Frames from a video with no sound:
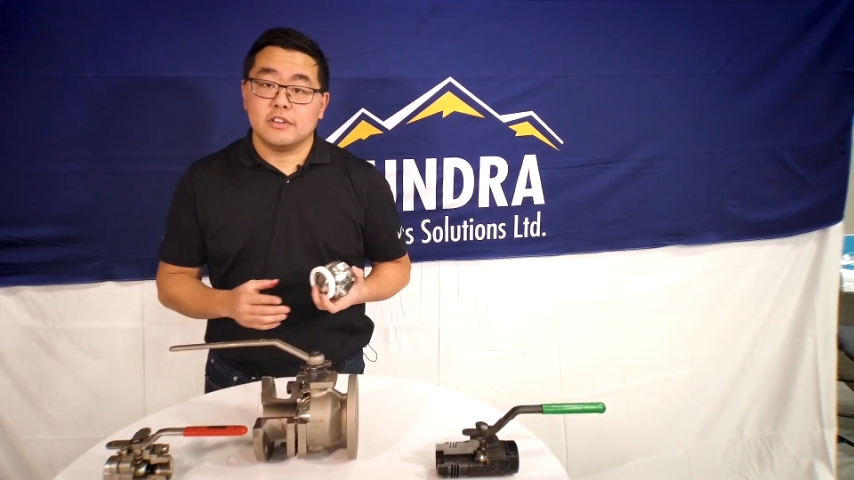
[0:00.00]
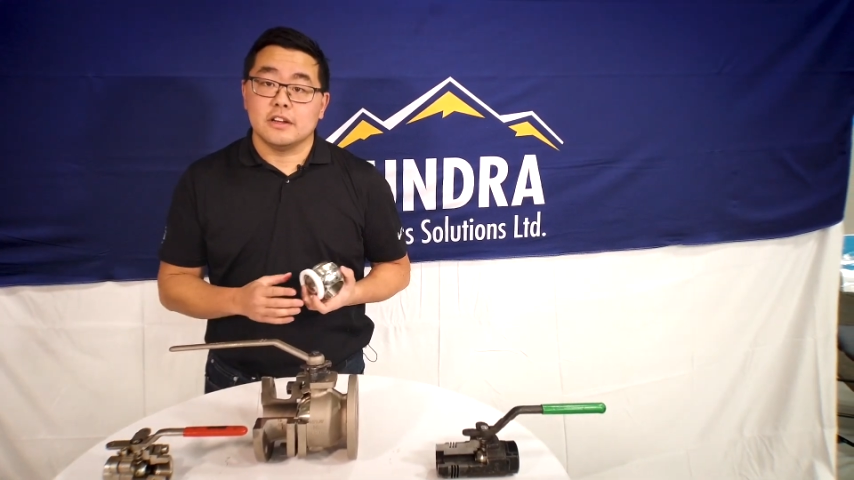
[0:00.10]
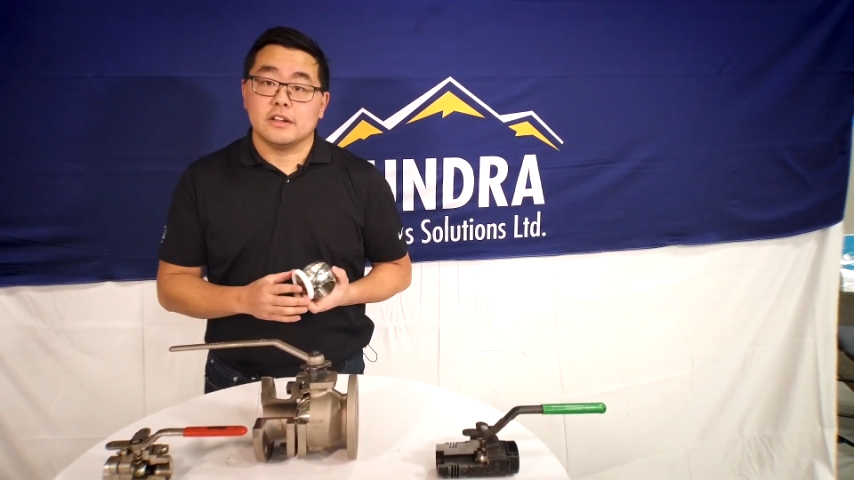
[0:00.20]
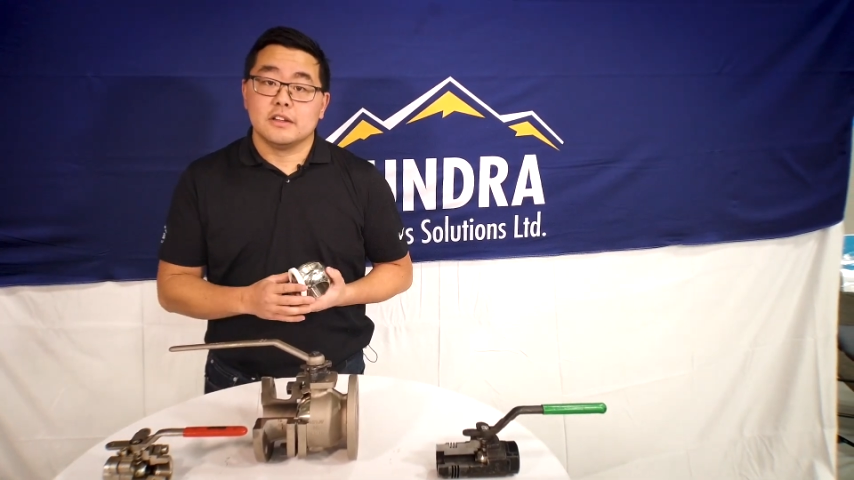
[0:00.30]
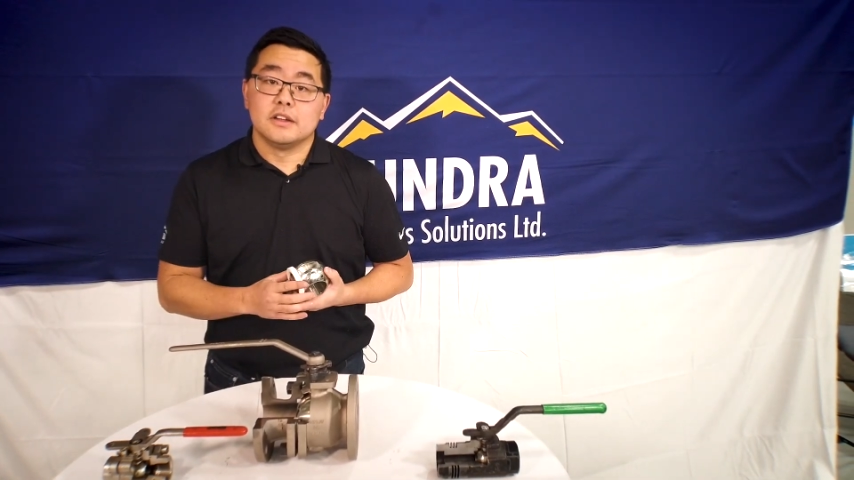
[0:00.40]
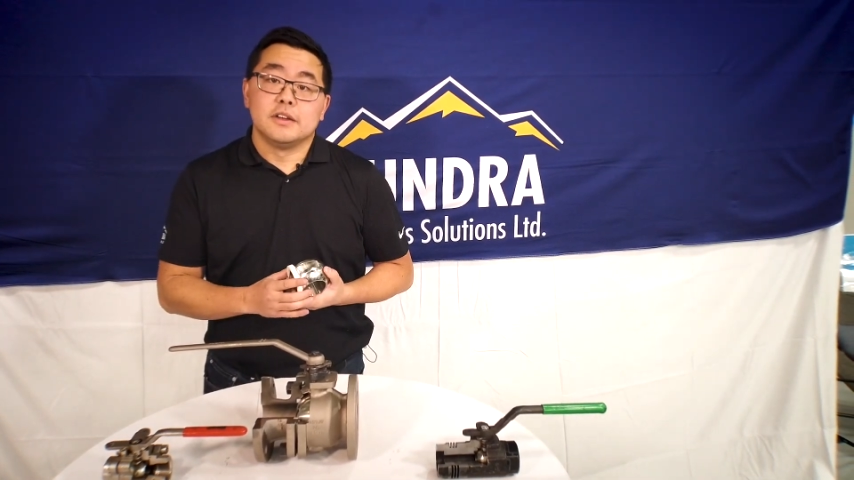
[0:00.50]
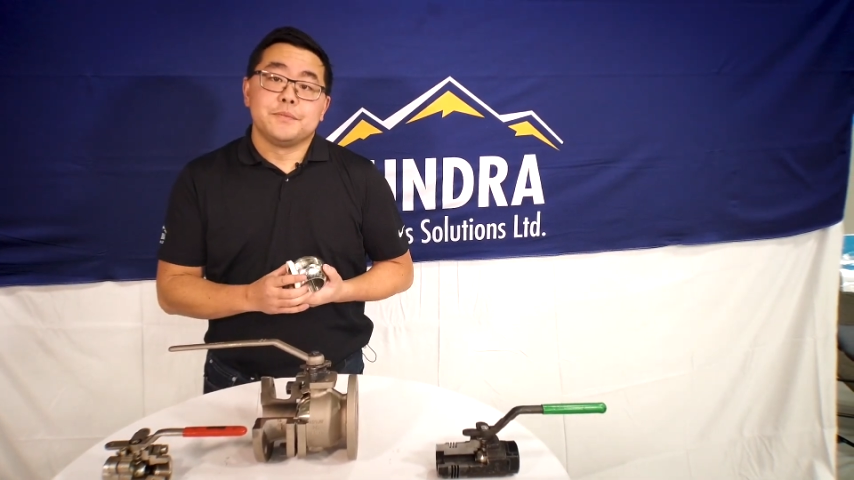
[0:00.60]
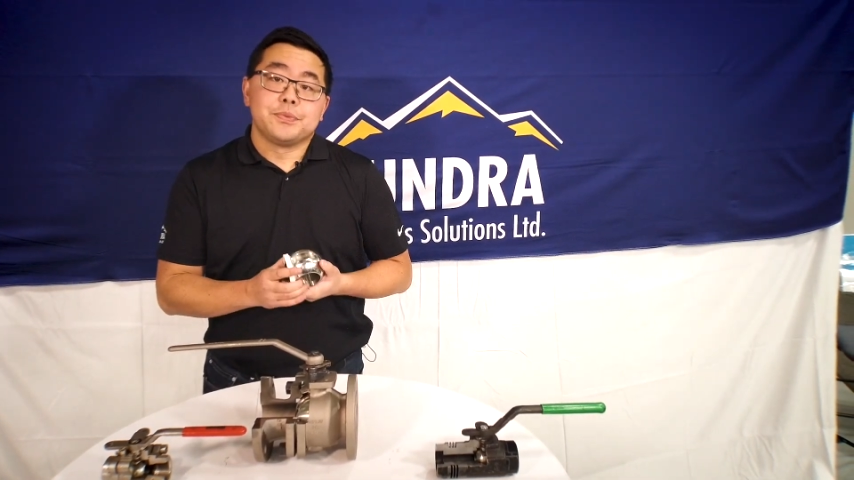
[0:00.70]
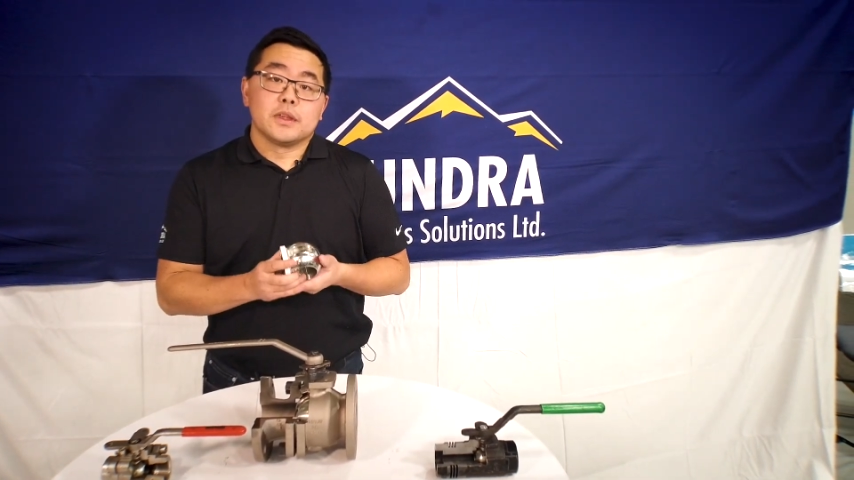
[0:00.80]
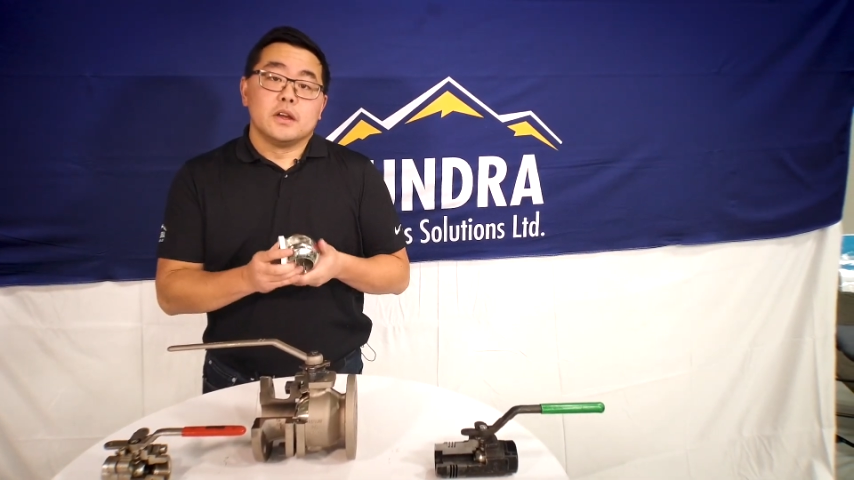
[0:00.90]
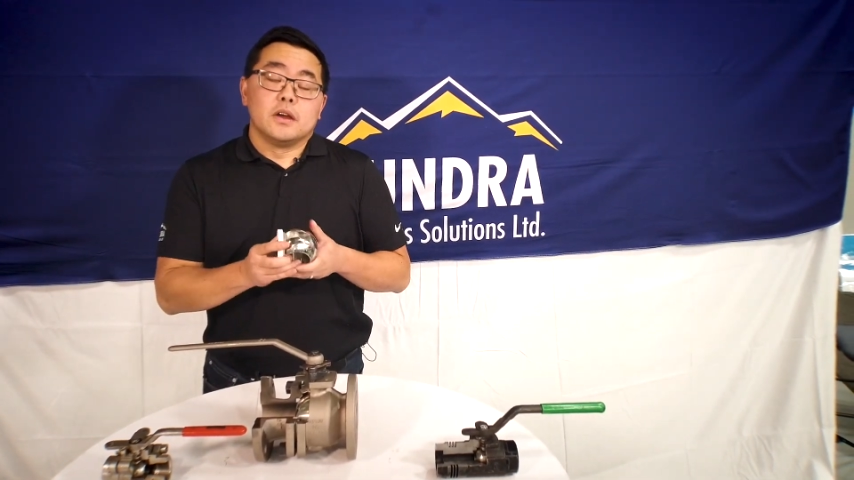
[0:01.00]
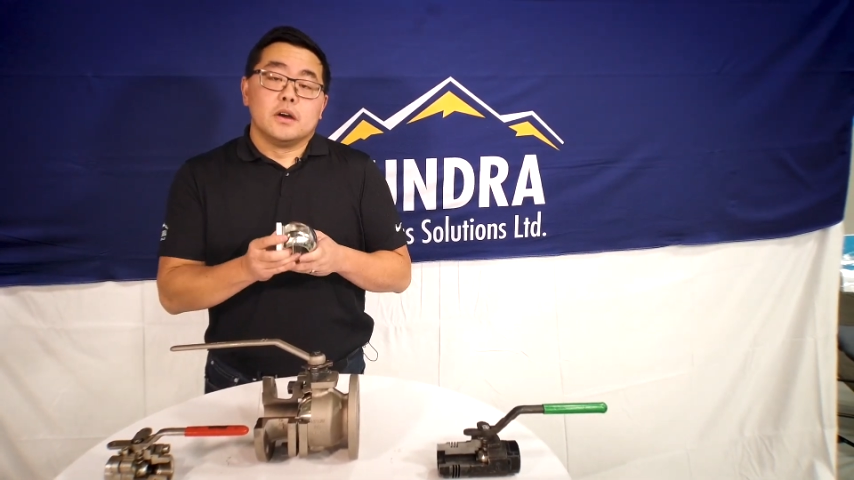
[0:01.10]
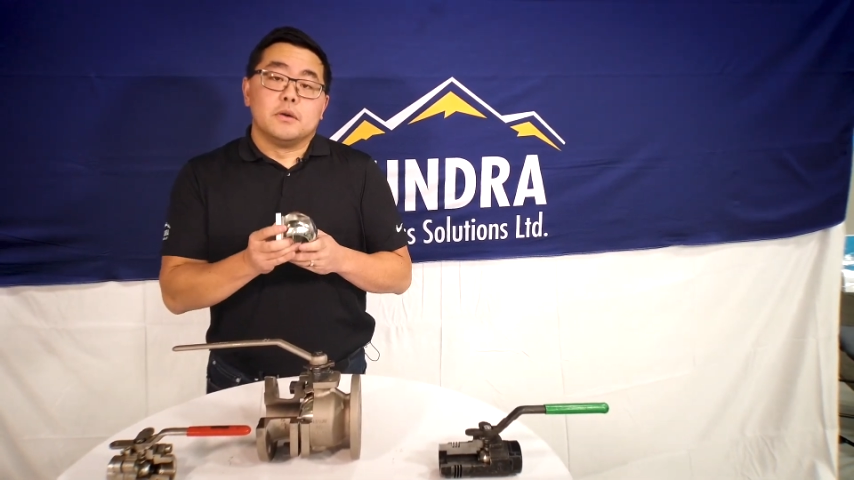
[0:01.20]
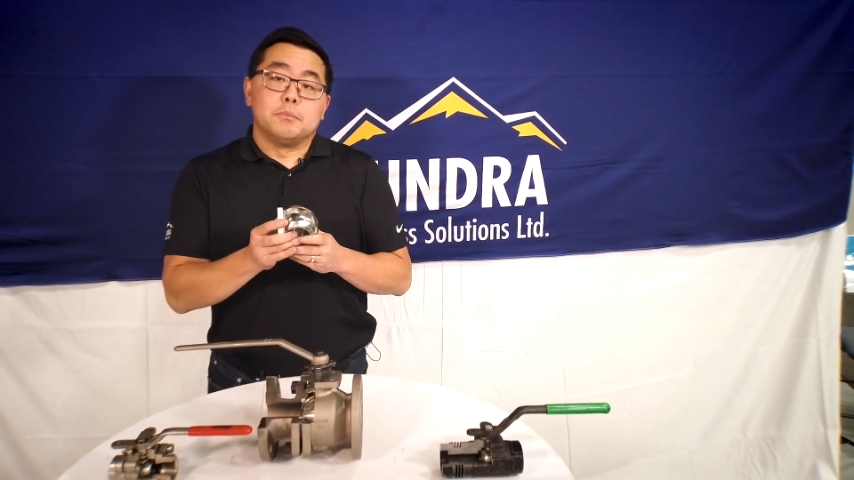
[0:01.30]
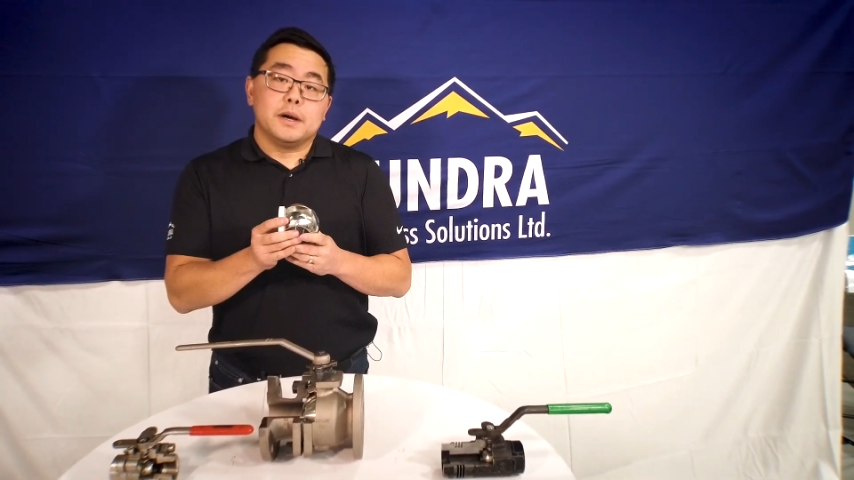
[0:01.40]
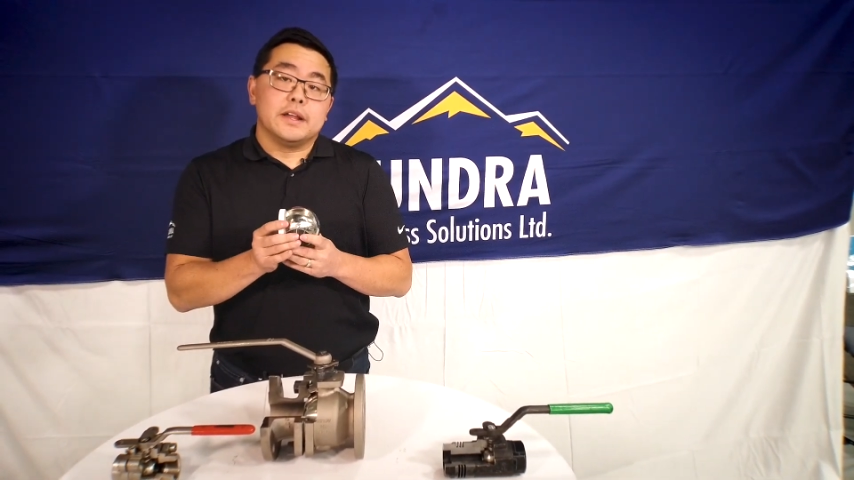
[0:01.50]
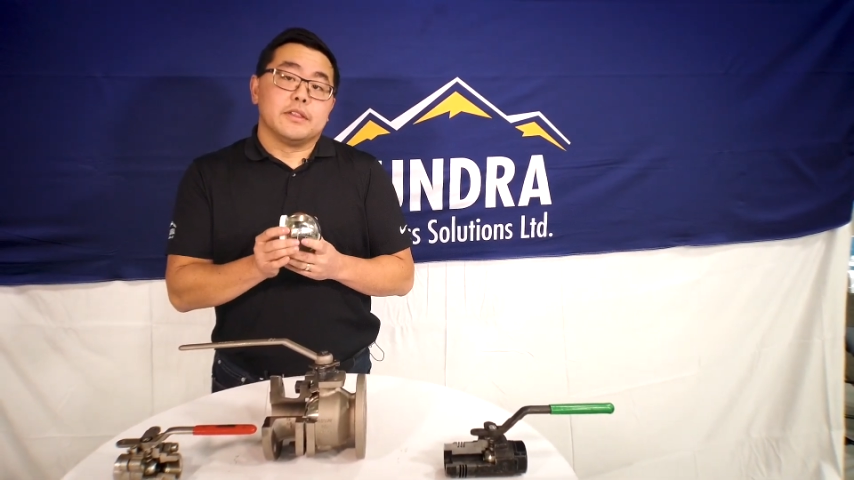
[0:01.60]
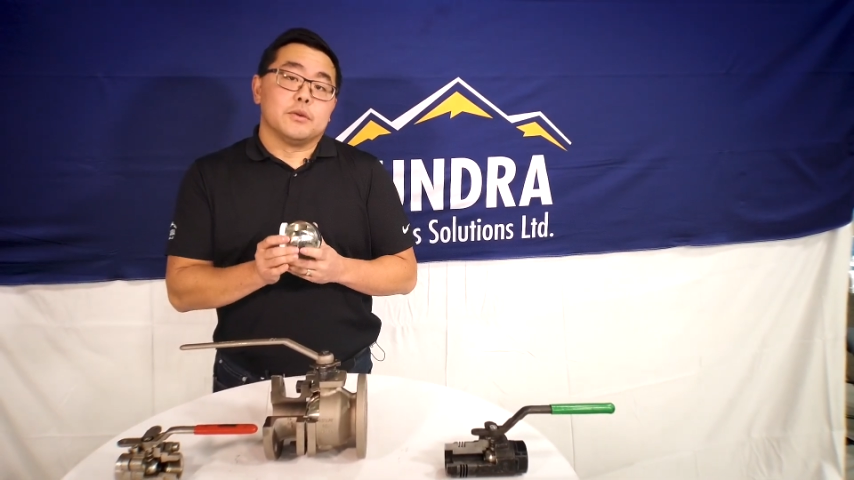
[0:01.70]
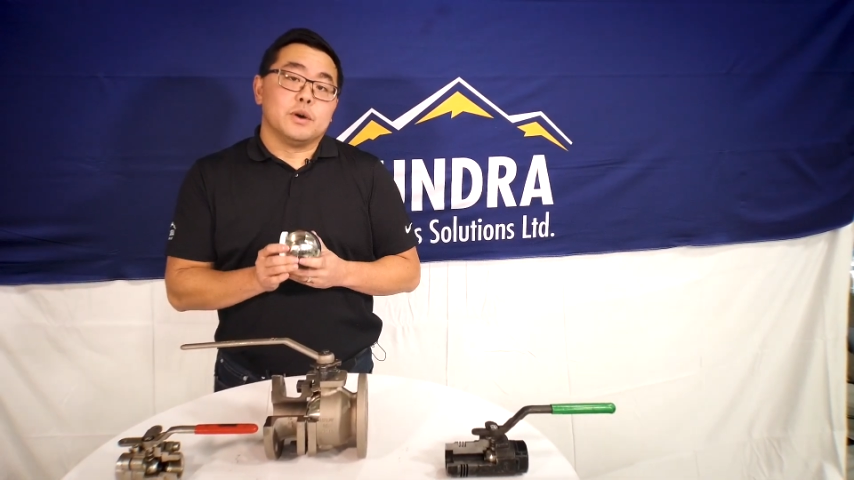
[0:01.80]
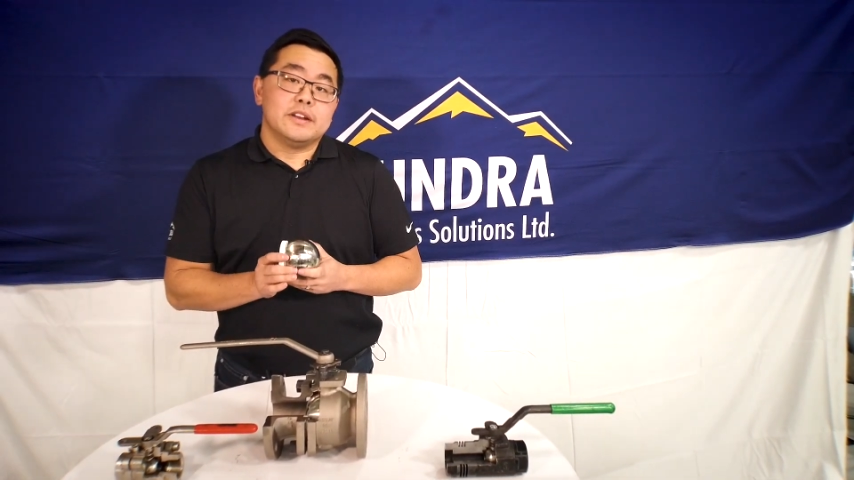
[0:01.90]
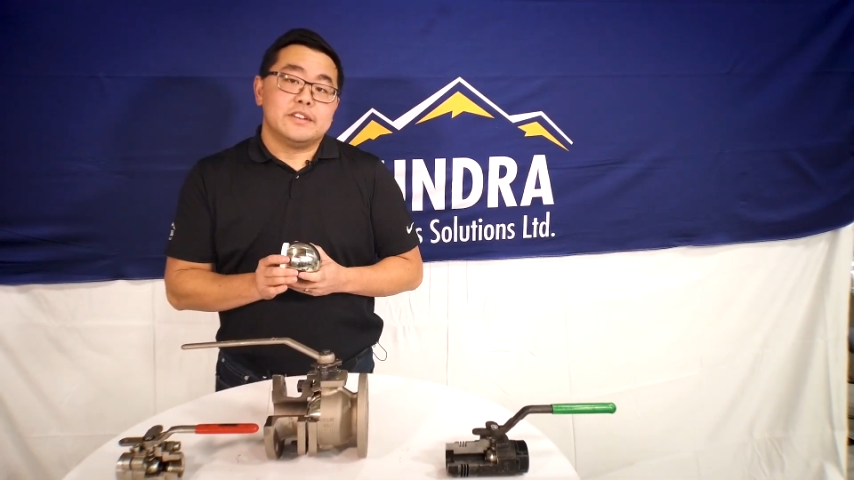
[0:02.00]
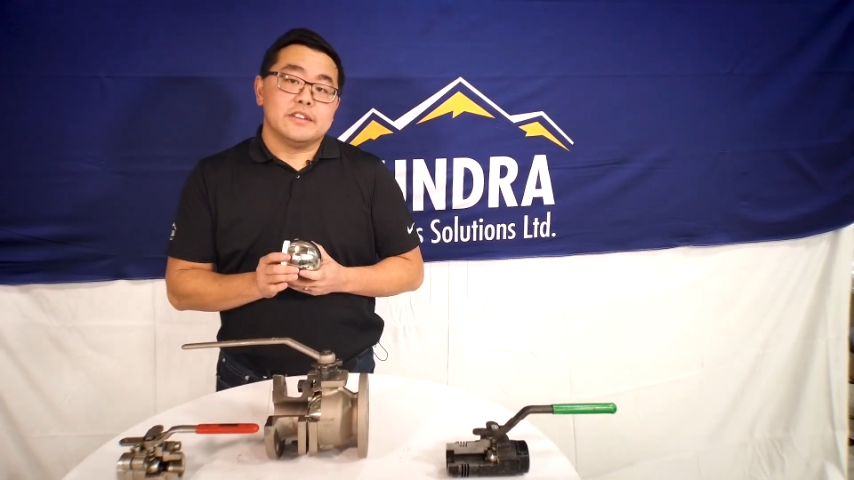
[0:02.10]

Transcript: seal. But the one